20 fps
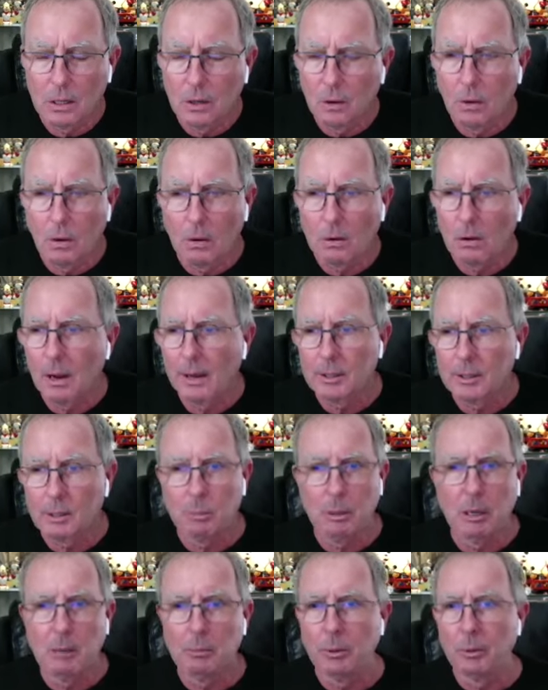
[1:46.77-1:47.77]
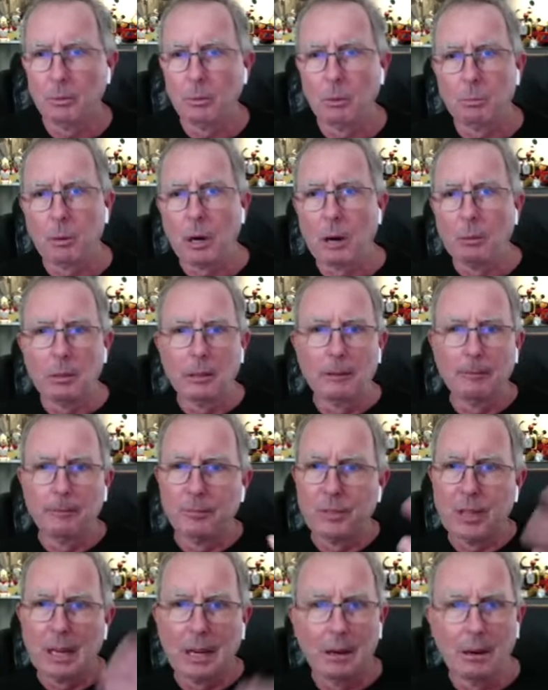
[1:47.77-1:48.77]
you know all kinds of people will probably
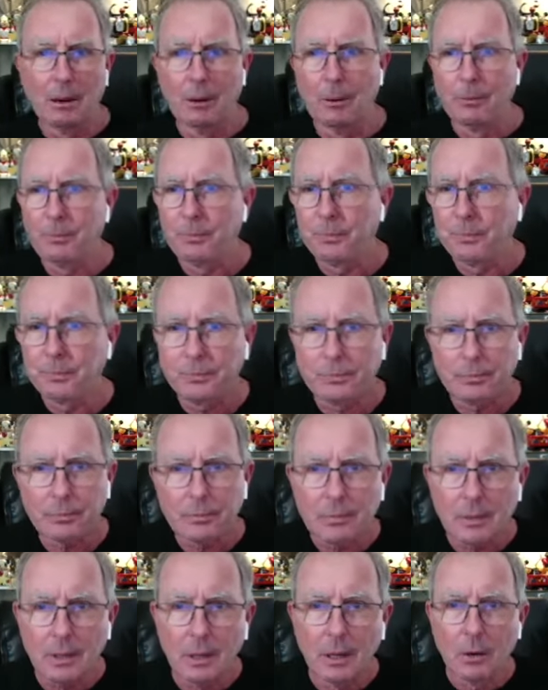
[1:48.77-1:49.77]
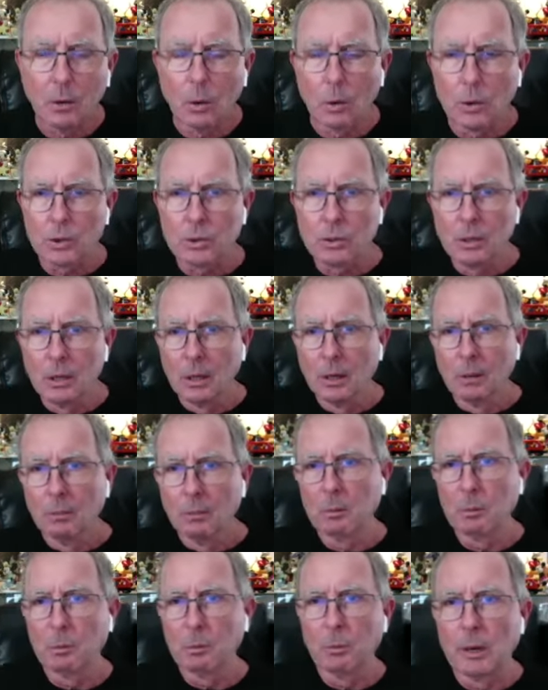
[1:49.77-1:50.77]
I don't know. Of course,
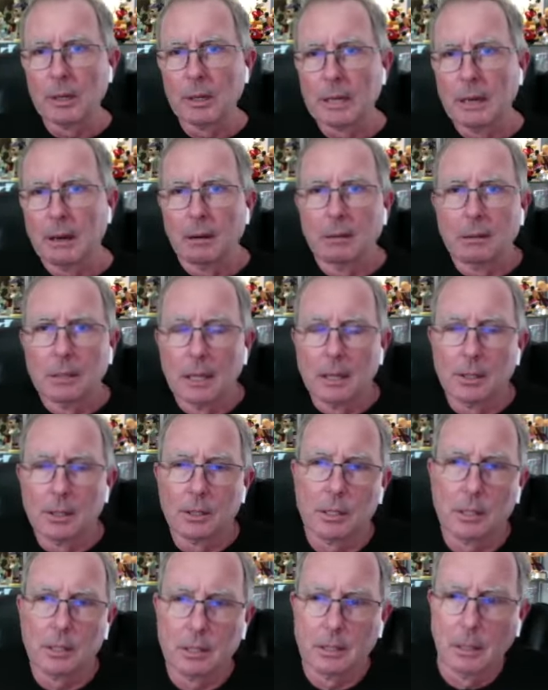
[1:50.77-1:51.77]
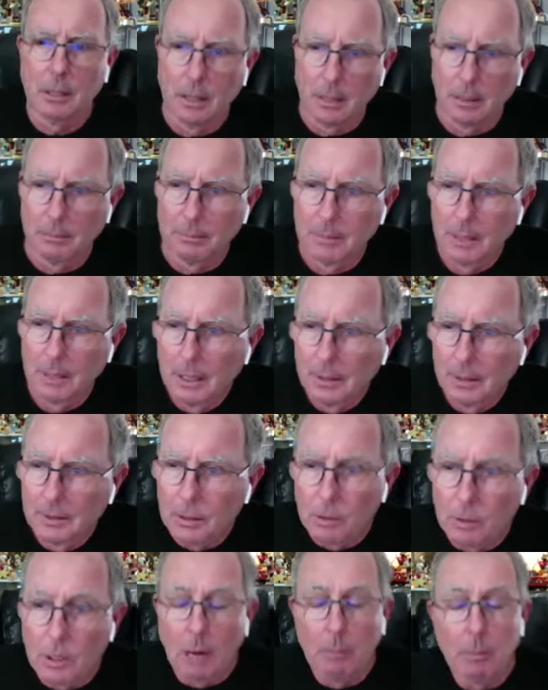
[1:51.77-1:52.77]
when we run down our lists. Um,
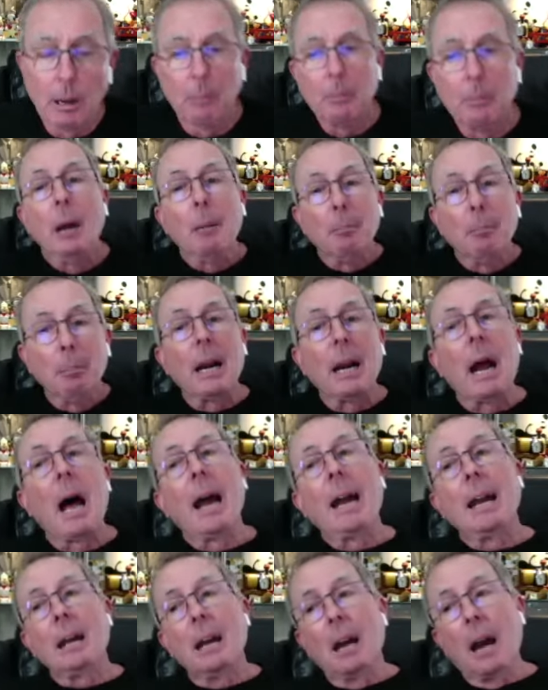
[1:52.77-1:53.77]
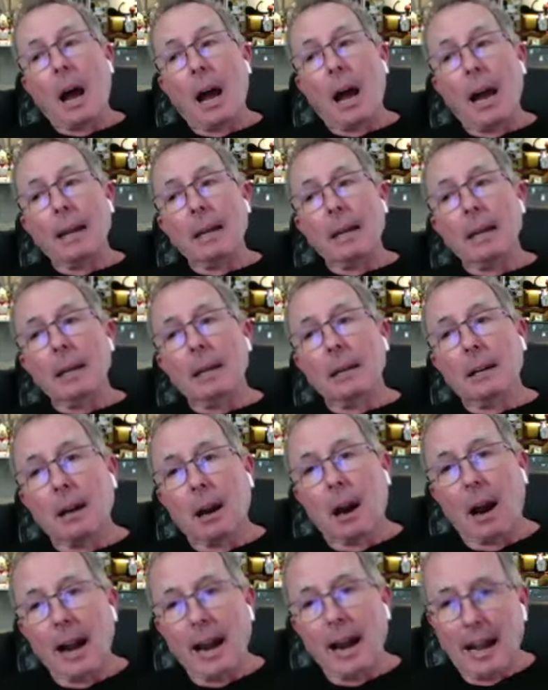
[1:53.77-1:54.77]
They'll come up, but I, I,
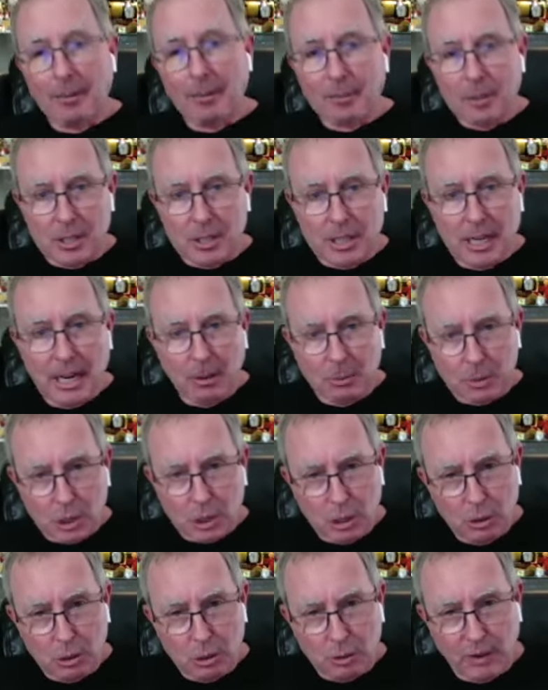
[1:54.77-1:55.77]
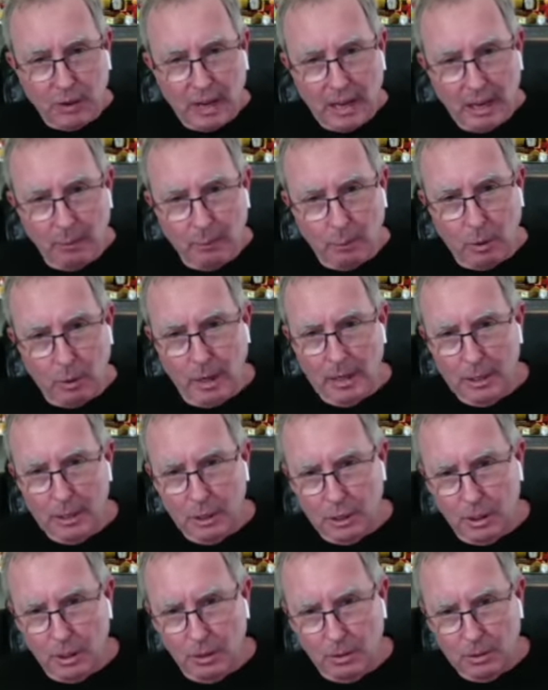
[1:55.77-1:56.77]
I have to say I was a huge fan of variety
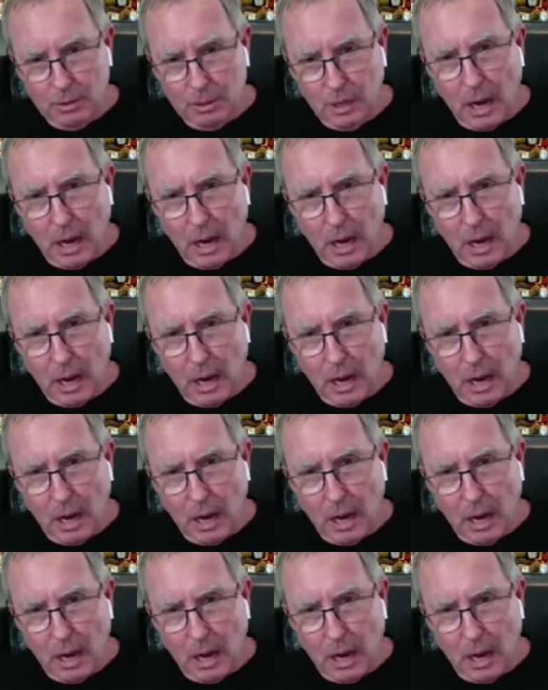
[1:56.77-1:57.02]
shows.